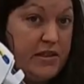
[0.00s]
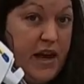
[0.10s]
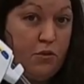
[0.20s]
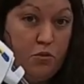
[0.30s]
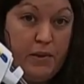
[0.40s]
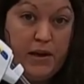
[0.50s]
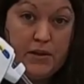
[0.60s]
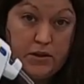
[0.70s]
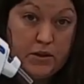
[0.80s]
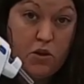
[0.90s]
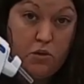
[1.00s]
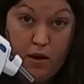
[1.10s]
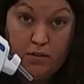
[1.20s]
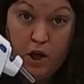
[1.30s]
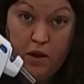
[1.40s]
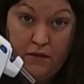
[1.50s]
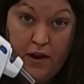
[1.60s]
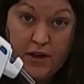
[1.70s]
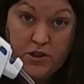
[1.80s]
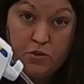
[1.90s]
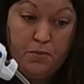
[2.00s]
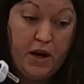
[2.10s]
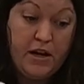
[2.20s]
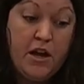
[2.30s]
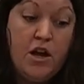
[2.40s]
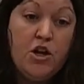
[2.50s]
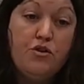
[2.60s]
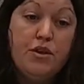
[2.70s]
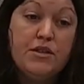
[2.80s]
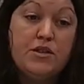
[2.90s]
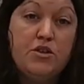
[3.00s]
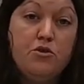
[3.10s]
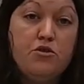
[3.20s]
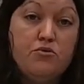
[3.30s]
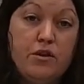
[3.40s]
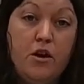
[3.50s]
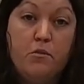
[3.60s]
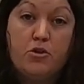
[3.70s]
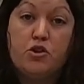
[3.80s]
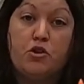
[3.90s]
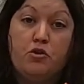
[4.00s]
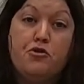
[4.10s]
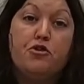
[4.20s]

that will make this go a lot faster, but you can still use Elmer's glue.